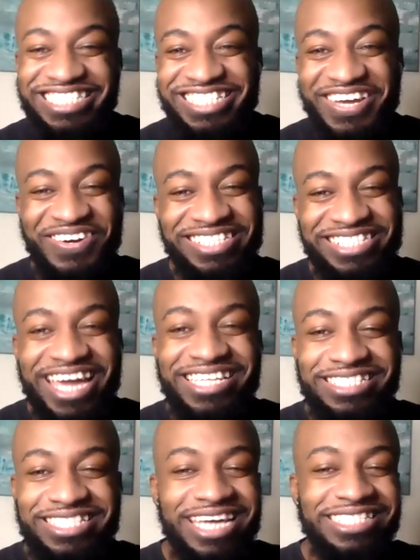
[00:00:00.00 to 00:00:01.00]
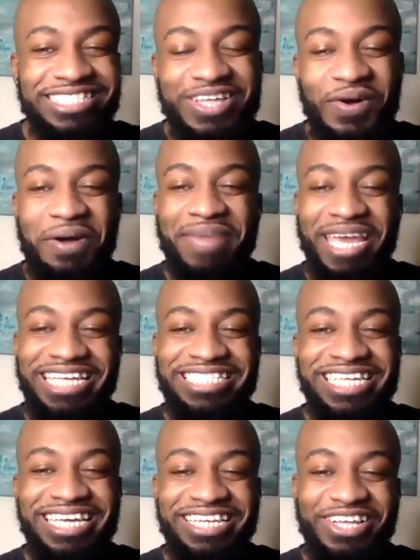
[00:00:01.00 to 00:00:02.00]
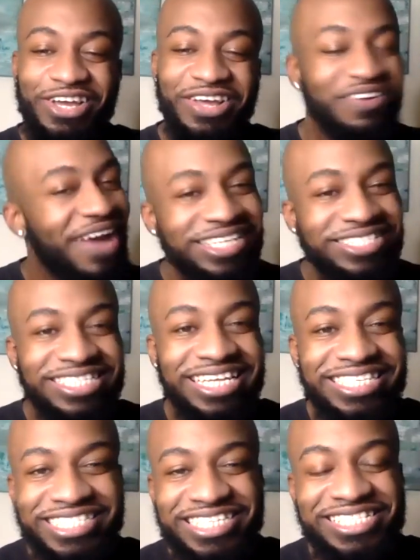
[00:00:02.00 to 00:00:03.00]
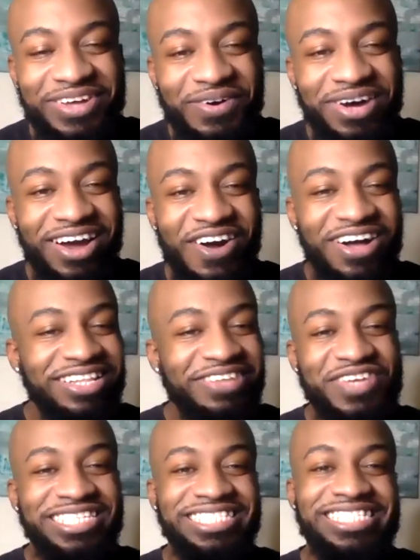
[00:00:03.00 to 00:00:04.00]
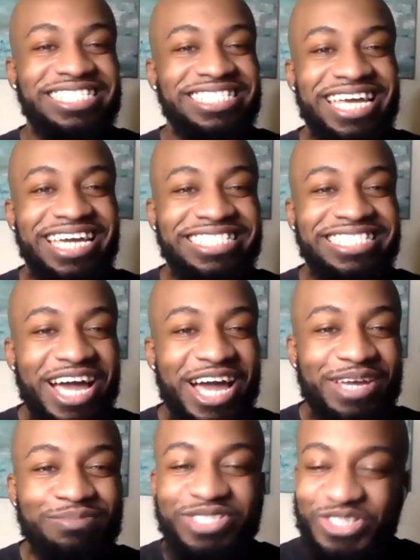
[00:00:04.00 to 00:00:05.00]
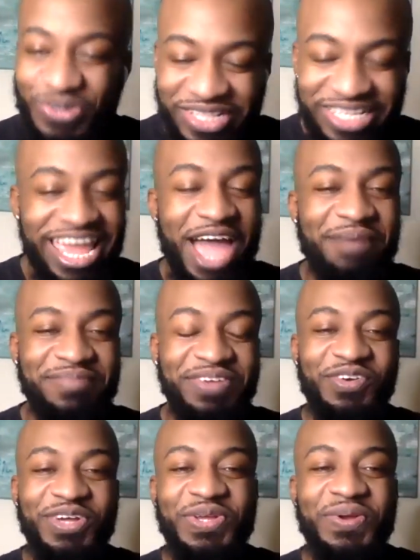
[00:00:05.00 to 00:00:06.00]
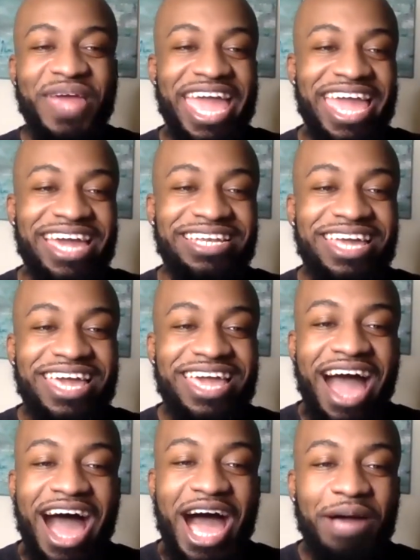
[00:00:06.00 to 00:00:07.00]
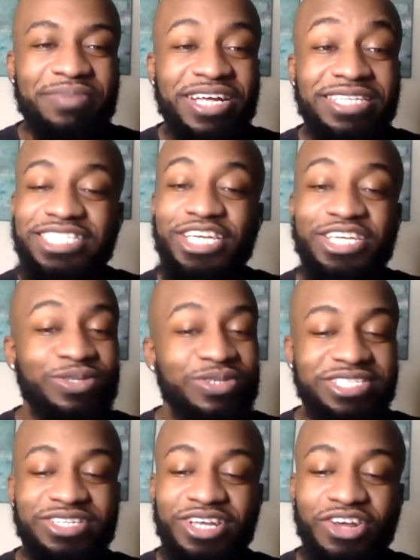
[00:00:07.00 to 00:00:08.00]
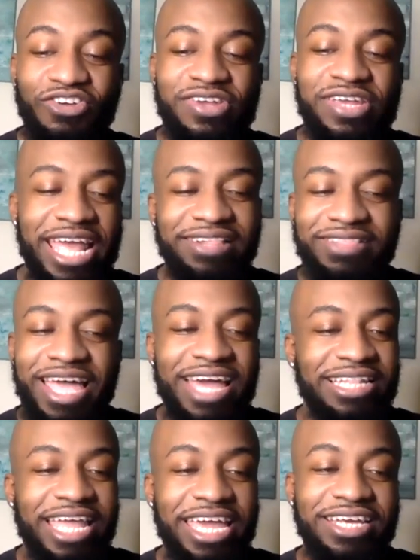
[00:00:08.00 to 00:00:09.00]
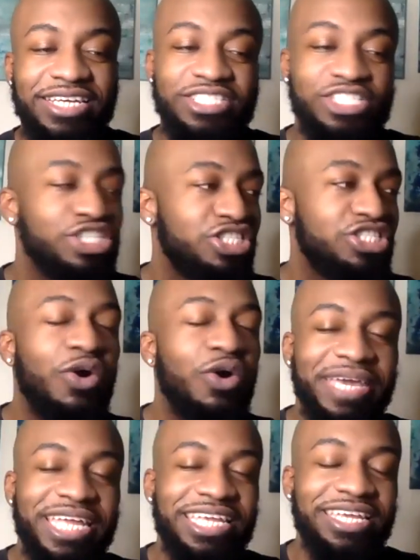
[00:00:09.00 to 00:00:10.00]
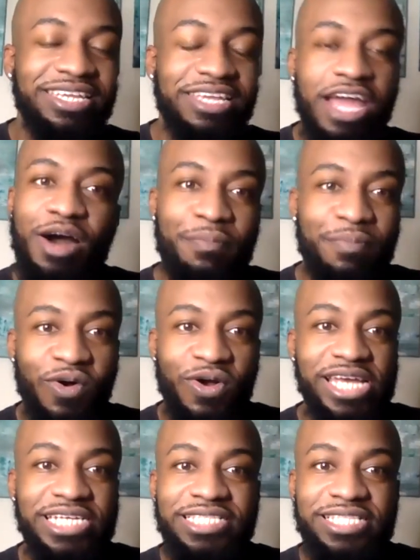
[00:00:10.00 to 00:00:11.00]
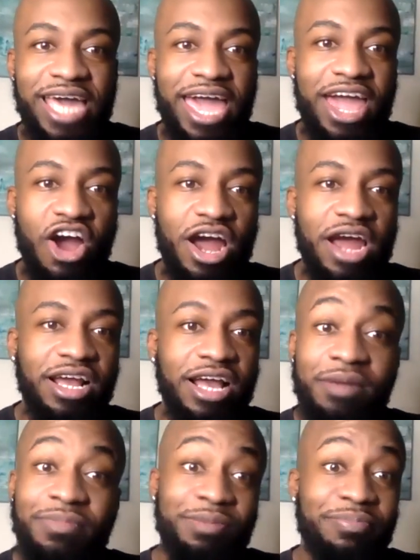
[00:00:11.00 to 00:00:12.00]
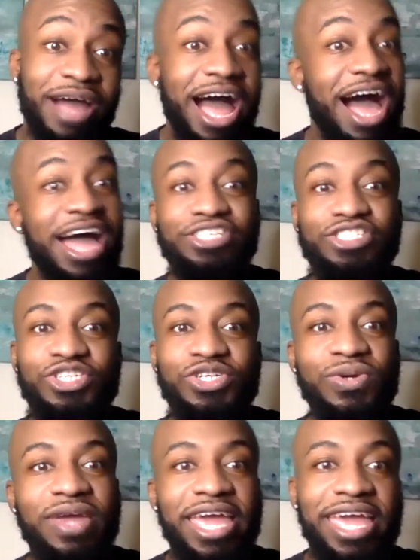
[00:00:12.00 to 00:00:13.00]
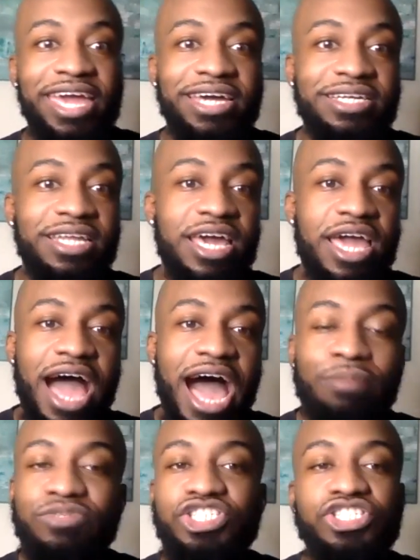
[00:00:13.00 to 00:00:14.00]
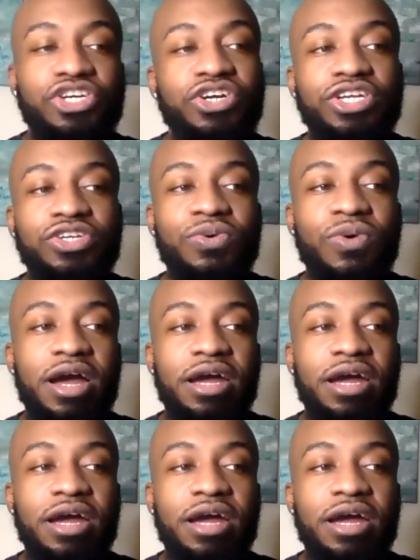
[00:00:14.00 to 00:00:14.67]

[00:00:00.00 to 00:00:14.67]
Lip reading: Funny. So that's so amazing. Congratulations on all of your success. I am truly happy for you. And continue to create that lane because there's so many young boys that are coming behind you. And I'm sure you